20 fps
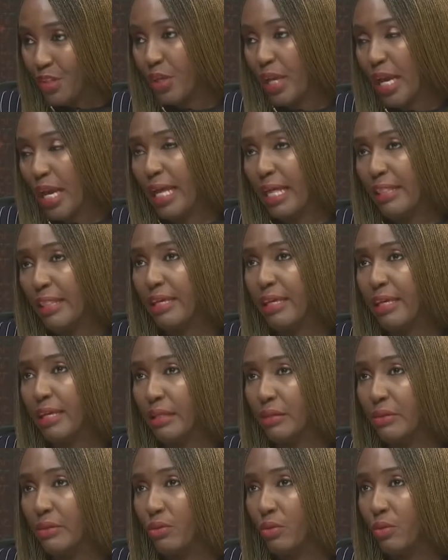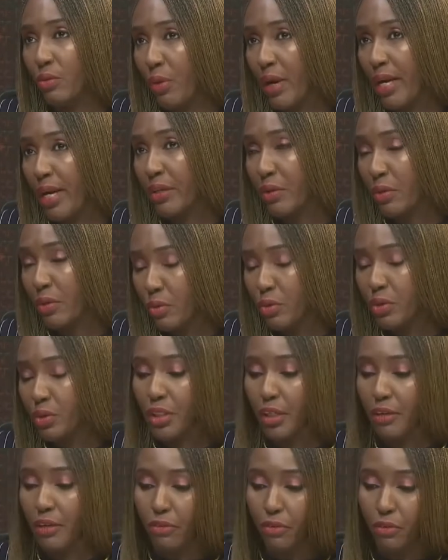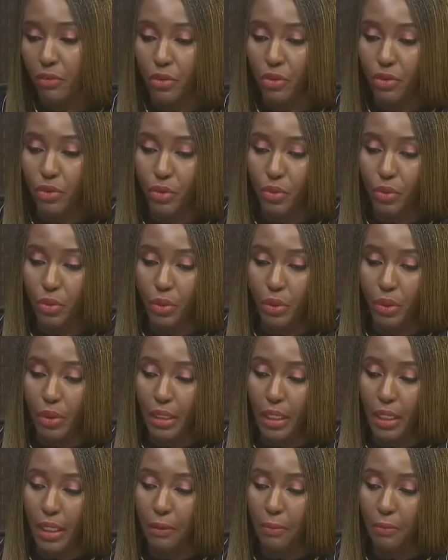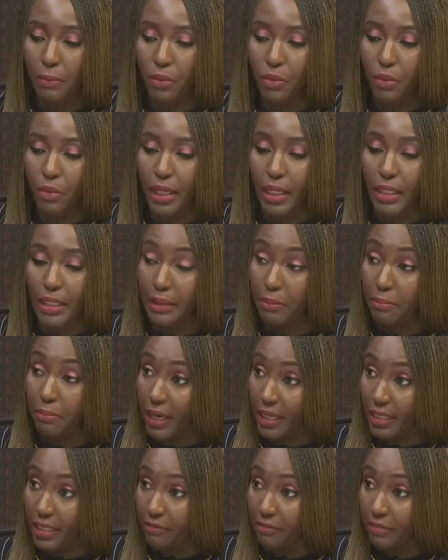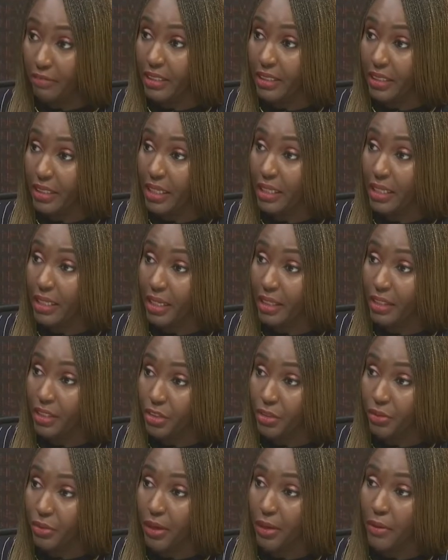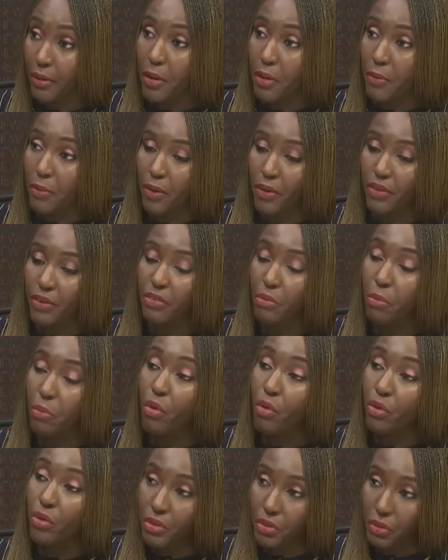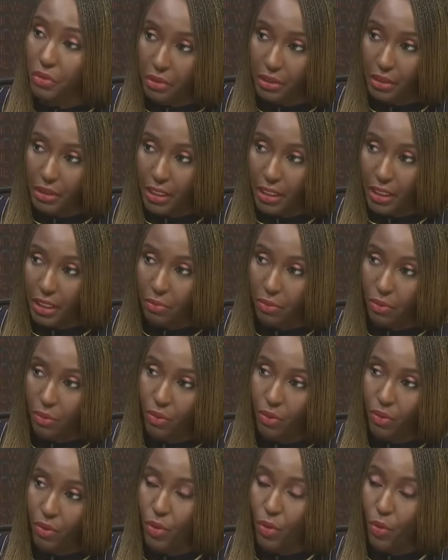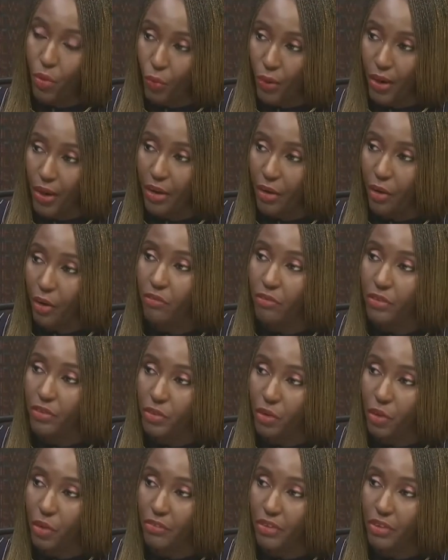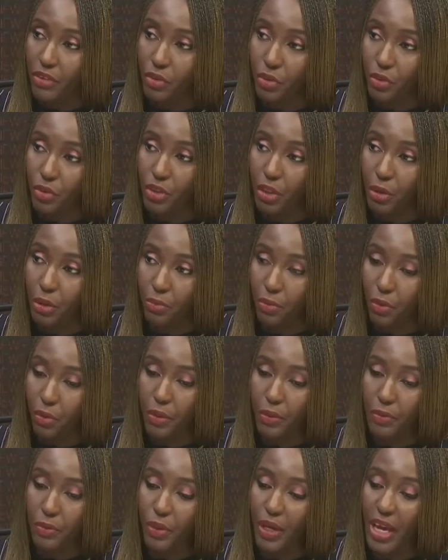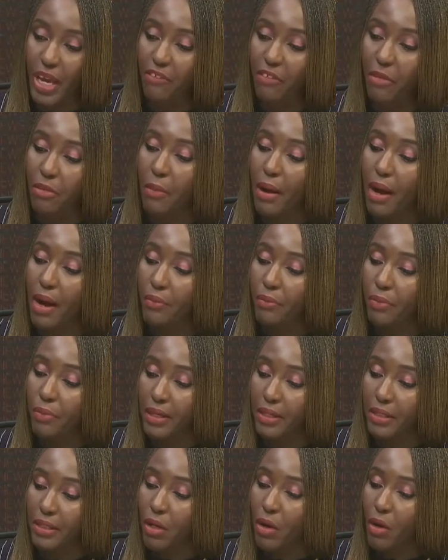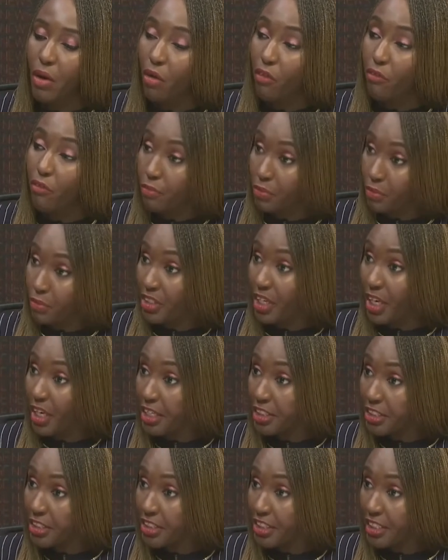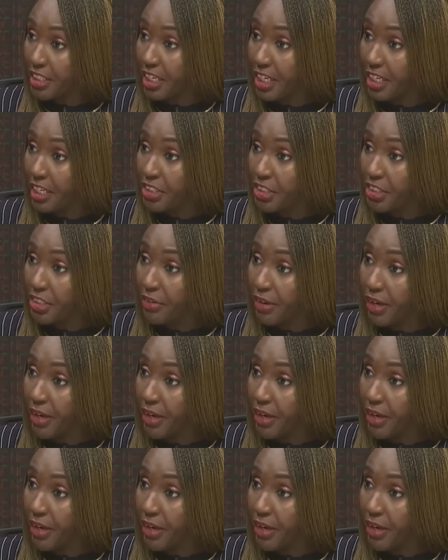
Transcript: So I think it's quite crucial for us to look at impact investing in Nigeria, because it's the most sustainable way of solving social problems. We have a myriad of challenges in Nigeria.